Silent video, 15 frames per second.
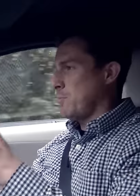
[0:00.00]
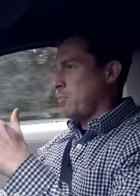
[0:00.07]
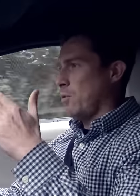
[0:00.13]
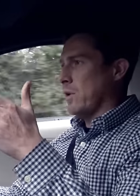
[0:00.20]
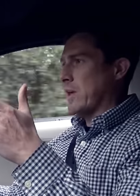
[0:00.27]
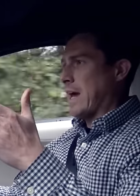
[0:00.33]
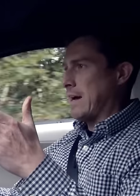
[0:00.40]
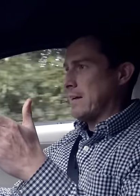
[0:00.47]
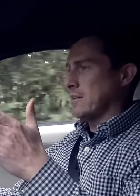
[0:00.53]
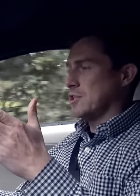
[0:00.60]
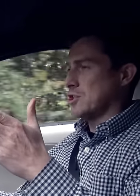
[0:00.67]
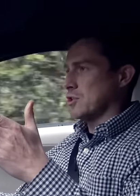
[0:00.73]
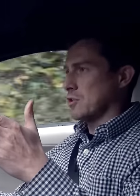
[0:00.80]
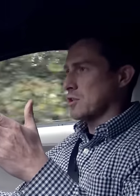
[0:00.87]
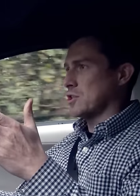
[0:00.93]
you're pulling out at a
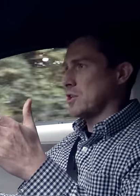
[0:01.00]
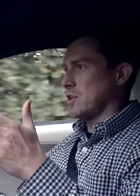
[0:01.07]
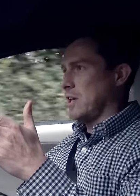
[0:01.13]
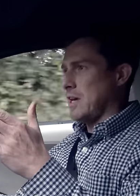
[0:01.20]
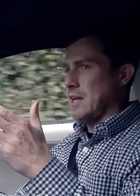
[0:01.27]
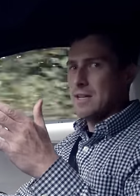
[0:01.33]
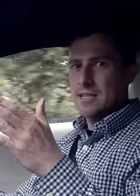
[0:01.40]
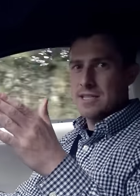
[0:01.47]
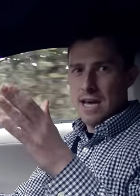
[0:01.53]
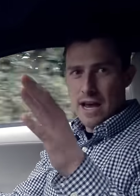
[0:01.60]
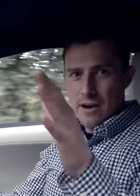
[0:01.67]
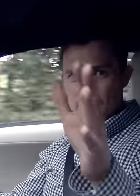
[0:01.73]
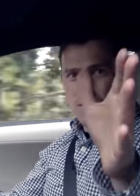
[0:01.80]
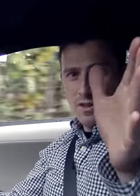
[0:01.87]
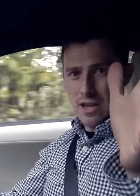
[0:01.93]
junction in
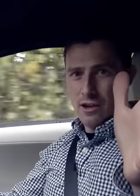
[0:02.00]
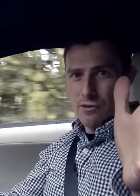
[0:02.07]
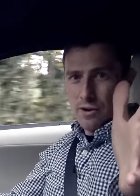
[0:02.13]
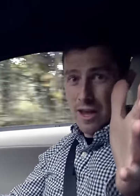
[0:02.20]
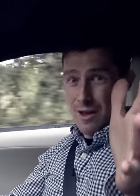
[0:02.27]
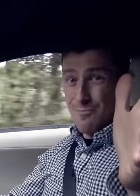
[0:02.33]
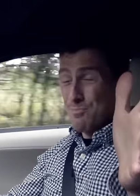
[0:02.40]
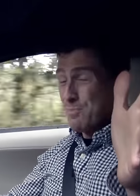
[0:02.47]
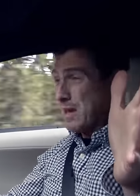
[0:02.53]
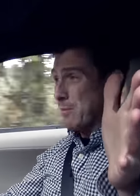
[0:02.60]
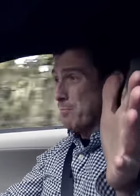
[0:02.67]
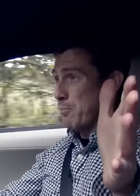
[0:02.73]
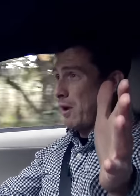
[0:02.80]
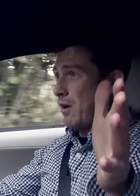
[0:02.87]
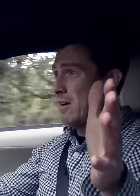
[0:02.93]
town, they create a big
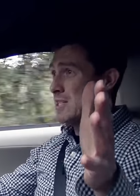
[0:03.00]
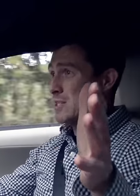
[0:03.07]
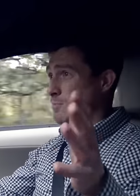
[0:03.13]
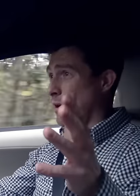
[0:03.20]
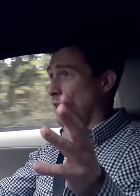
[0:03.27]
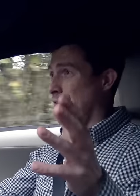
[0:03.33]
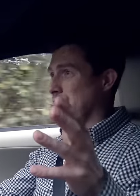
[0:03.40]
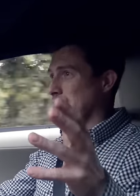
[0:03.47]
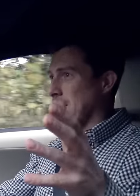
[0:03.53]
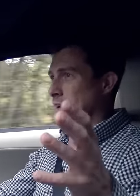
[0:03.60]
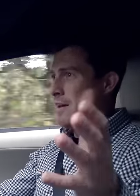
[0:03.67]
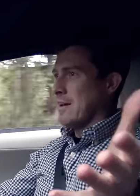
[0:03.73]
blind spot, and